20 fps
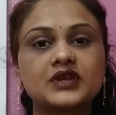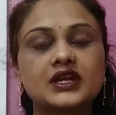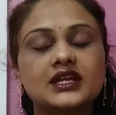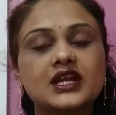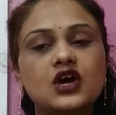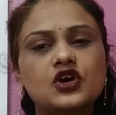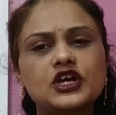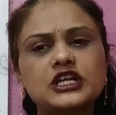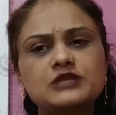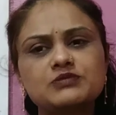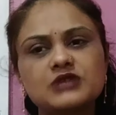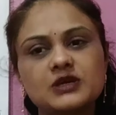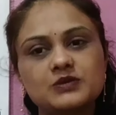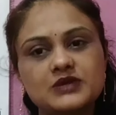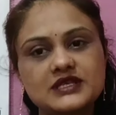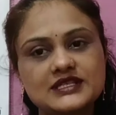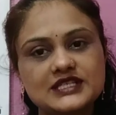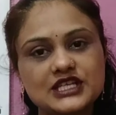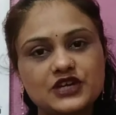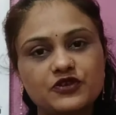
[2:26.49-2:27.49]
Now it may
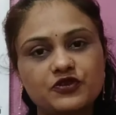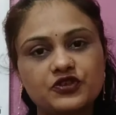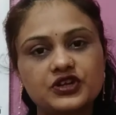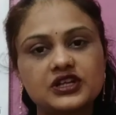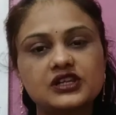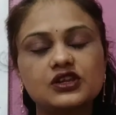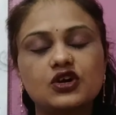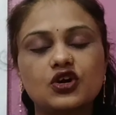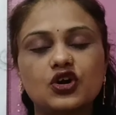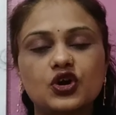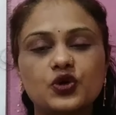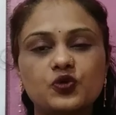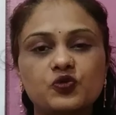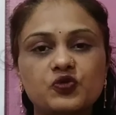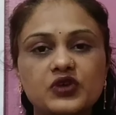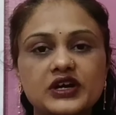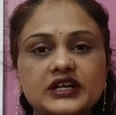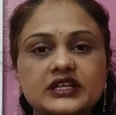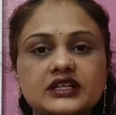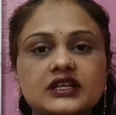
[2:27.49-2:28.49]
be several or
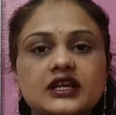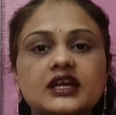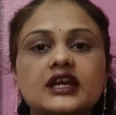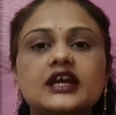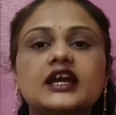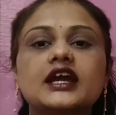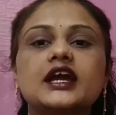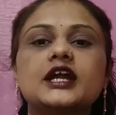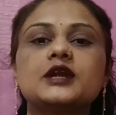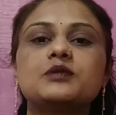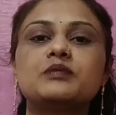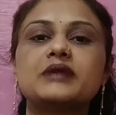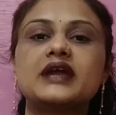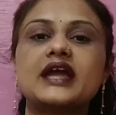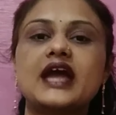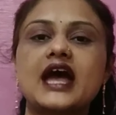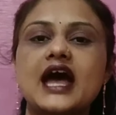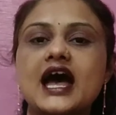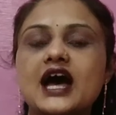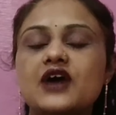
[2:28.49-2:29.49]
one. It may
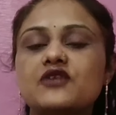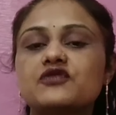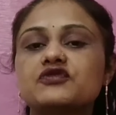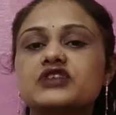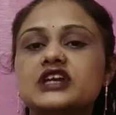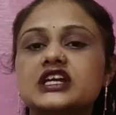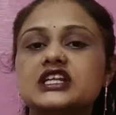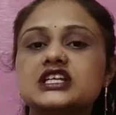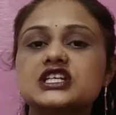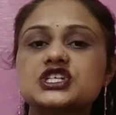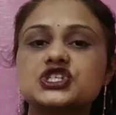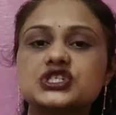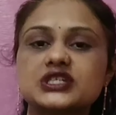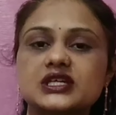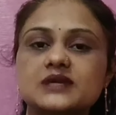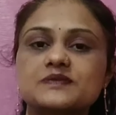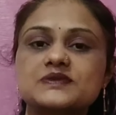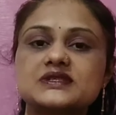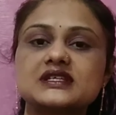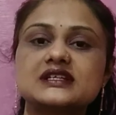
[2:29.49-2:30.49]
have various
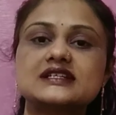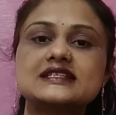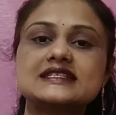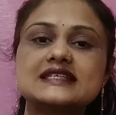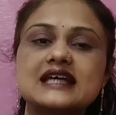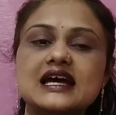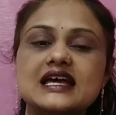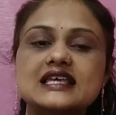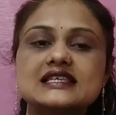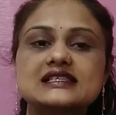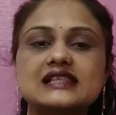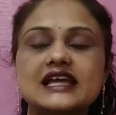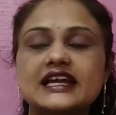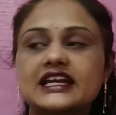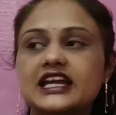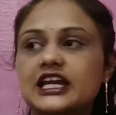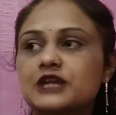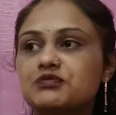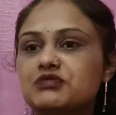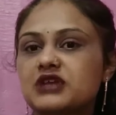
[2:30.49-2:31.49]
shapes and size,
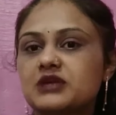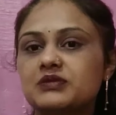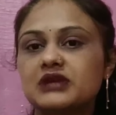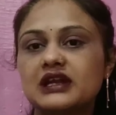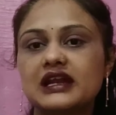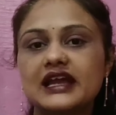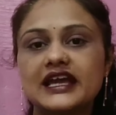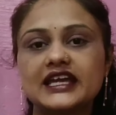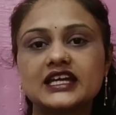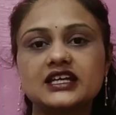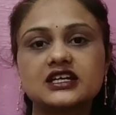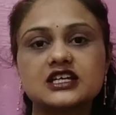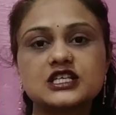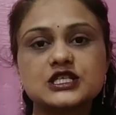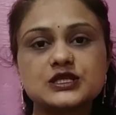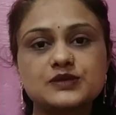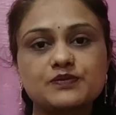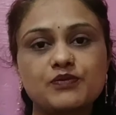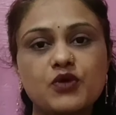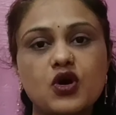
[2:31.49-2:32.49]
like it may be like
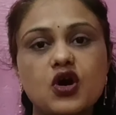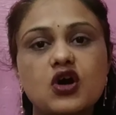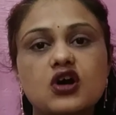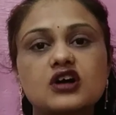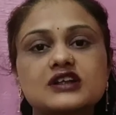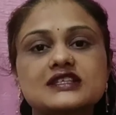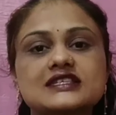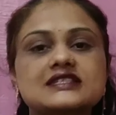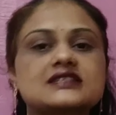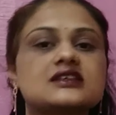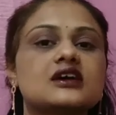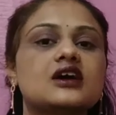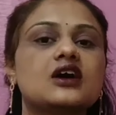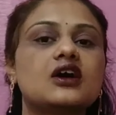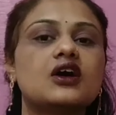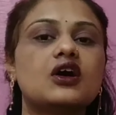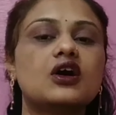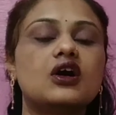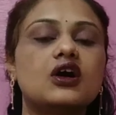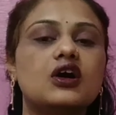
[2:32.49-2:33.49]
spots
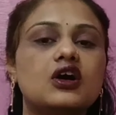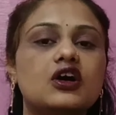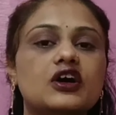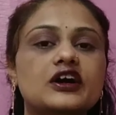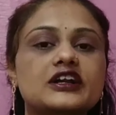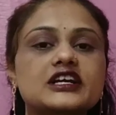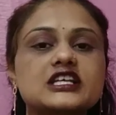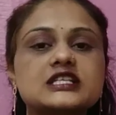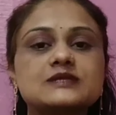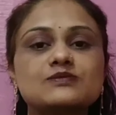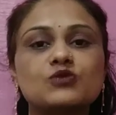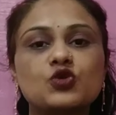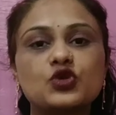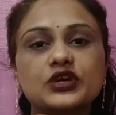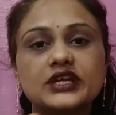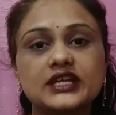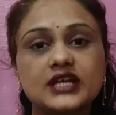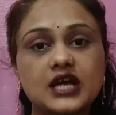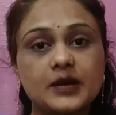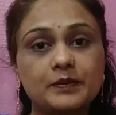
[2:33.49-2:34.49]
or
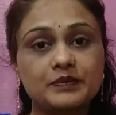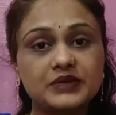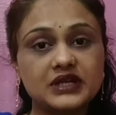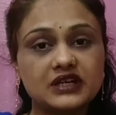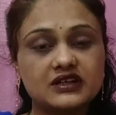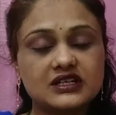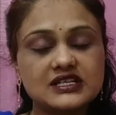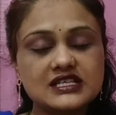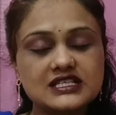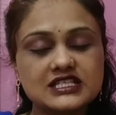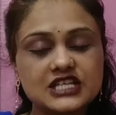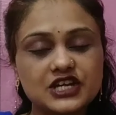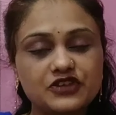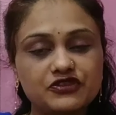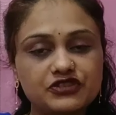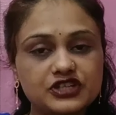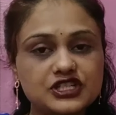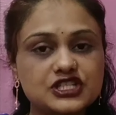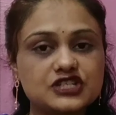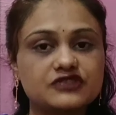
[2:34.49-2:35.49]
smoky appearance in
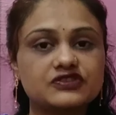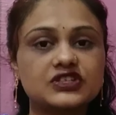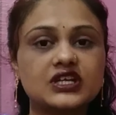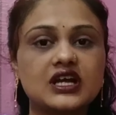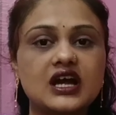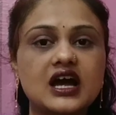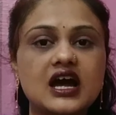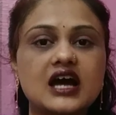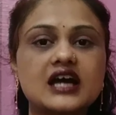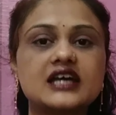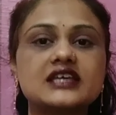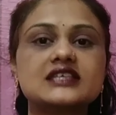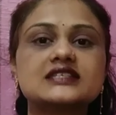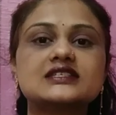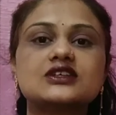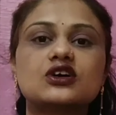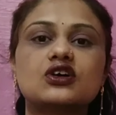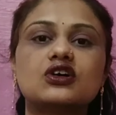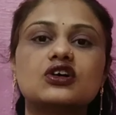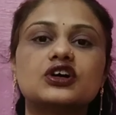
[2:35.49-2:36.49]
front of the
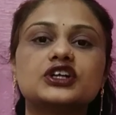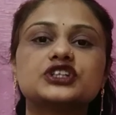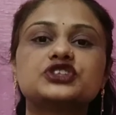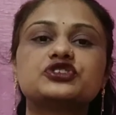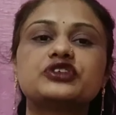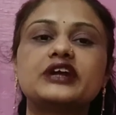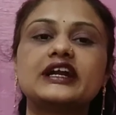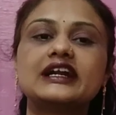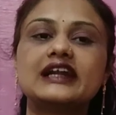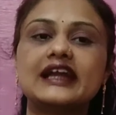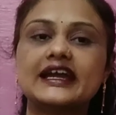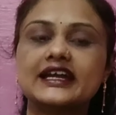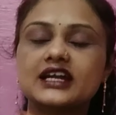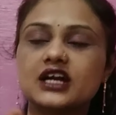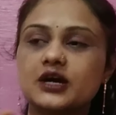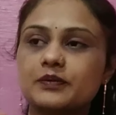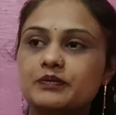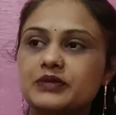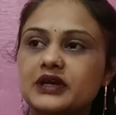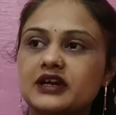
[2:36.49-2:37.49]
eyes, or thread-like
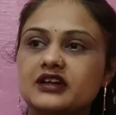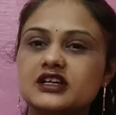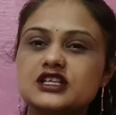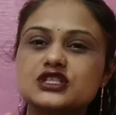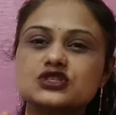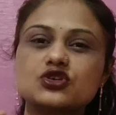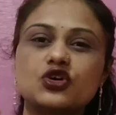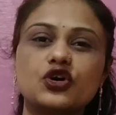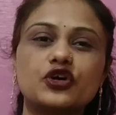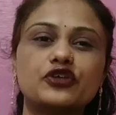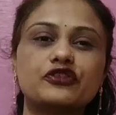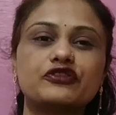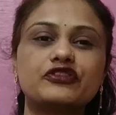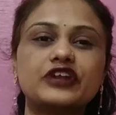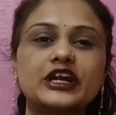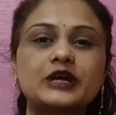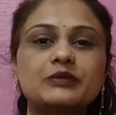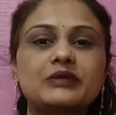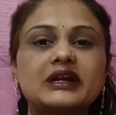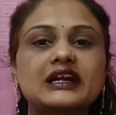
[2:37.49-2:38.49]
appearance or
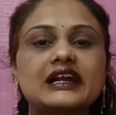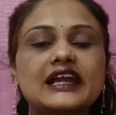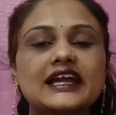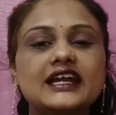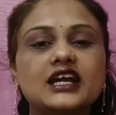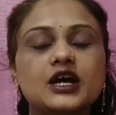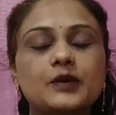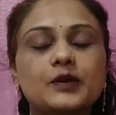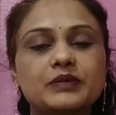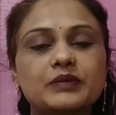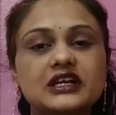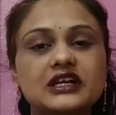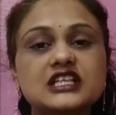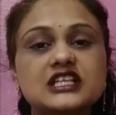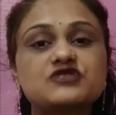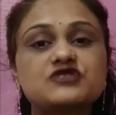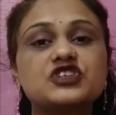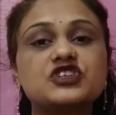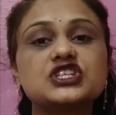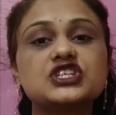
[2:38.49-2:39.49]
fragment-like
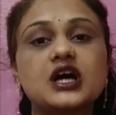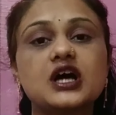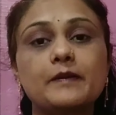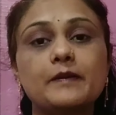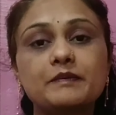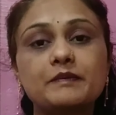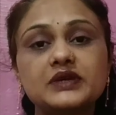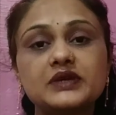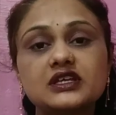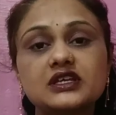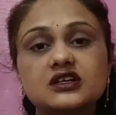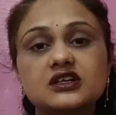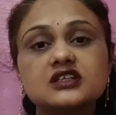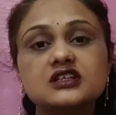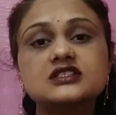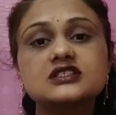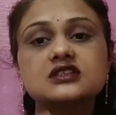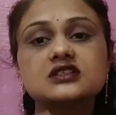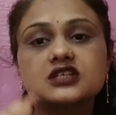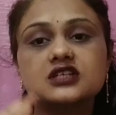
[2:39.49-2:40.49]
appearance which
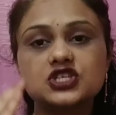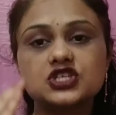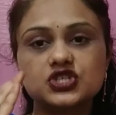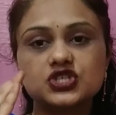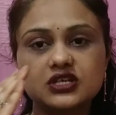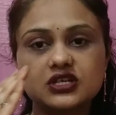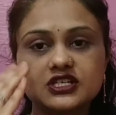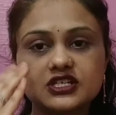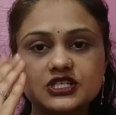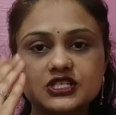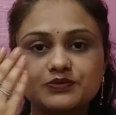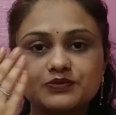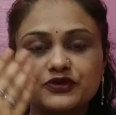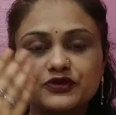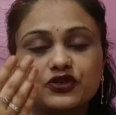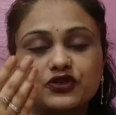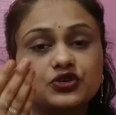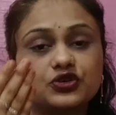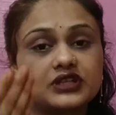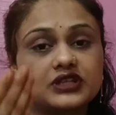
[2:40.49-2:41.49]
appears just
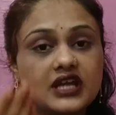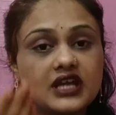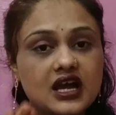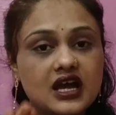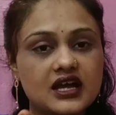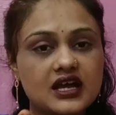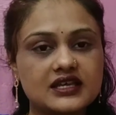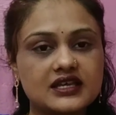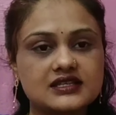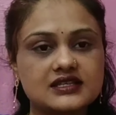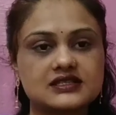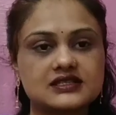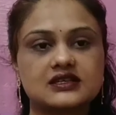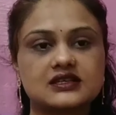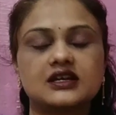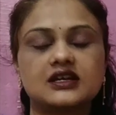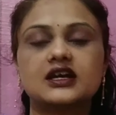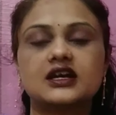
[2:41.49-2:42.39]
before the eyes.